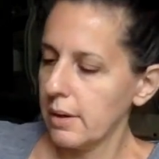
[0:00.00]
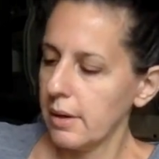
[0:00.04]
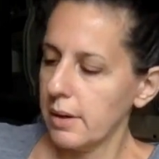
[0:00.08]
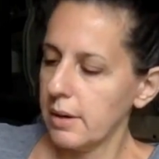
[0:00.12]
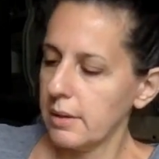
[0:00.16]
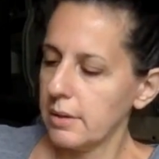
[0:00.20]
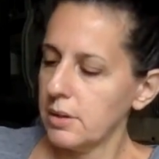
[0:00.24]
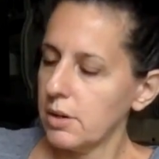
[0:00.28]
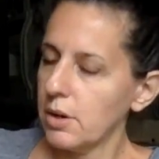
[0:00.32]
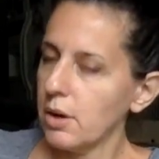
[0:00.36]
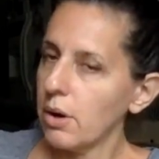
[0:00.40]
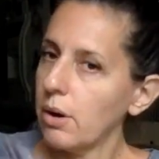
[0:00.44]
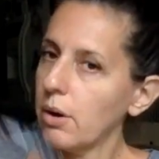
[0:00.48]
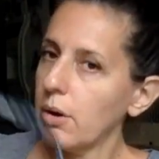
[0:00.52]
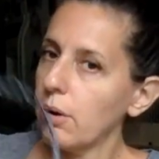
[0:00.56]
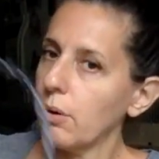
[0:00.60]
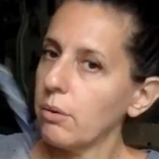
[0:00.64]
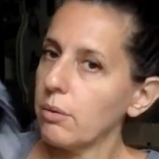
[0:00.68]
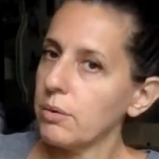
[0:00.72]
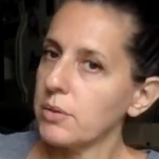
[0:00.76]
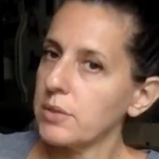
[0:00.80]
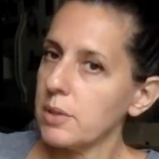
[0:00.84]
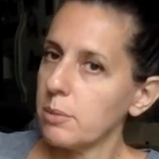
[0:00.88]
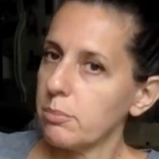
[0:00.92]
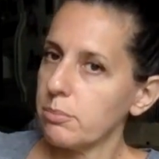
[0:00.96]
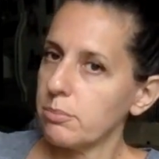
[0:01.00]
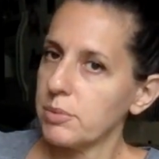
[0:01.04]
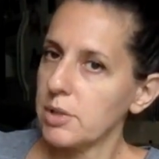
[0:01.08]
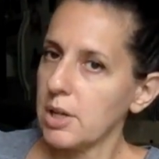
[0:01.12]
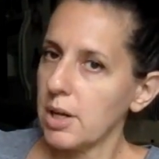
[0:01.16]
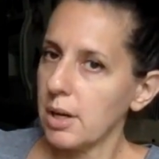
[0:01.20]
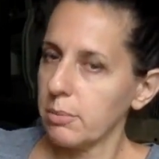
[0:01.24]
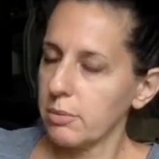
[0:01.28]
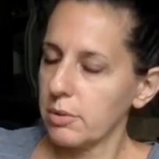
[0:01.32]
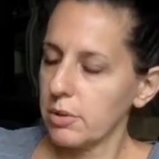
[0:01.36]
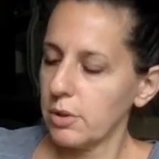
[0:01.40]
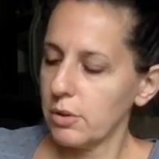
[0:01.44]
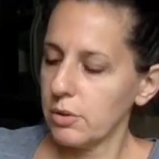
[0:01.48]
No zip
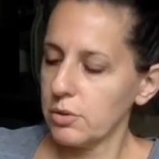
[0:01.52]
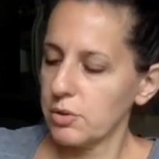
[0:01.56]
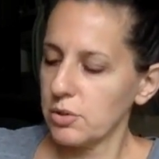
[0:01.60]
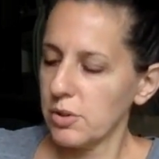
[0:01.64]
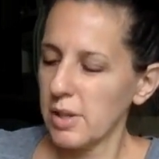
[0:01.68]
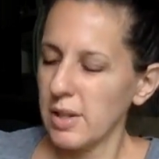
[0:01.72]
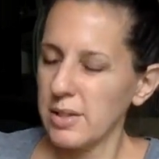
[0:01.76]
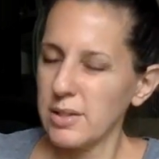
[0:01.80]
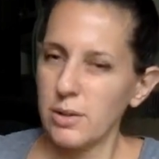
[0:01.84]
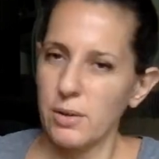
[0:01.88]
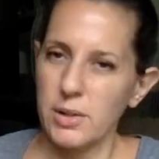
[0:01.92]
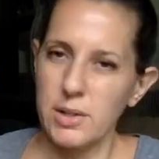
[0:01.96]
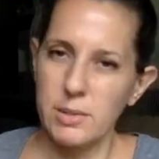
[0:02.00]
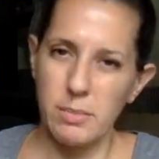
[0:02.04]
top closure. That's always